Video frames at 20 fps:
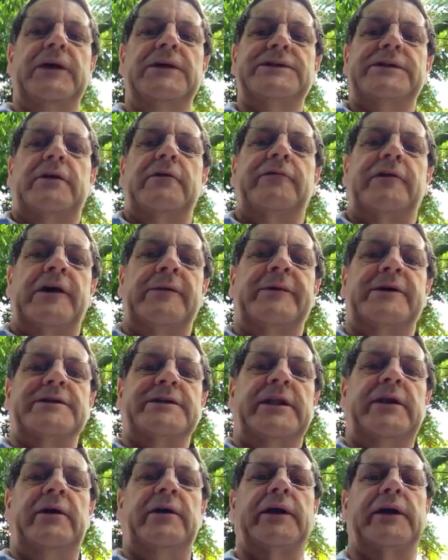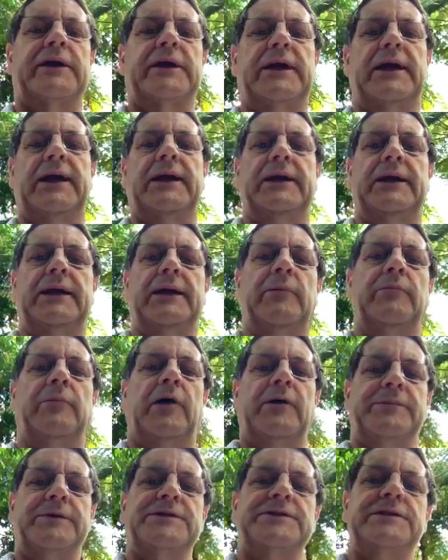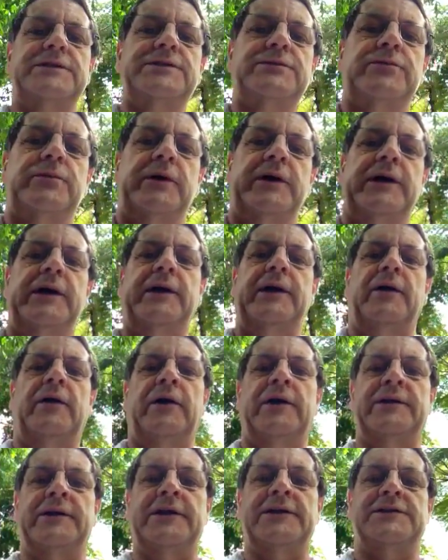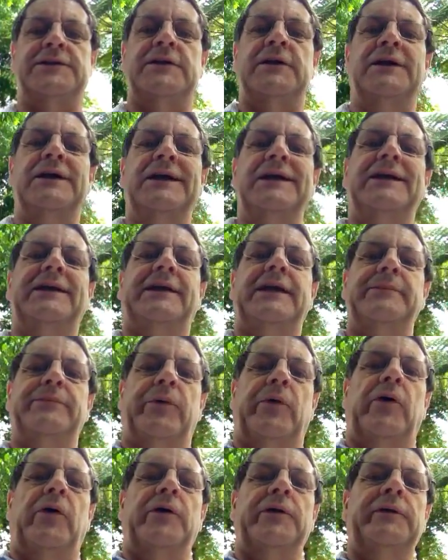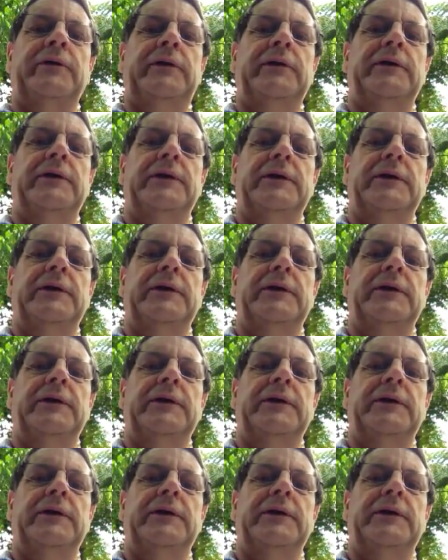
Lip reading: So very much like my business, where I need to keep on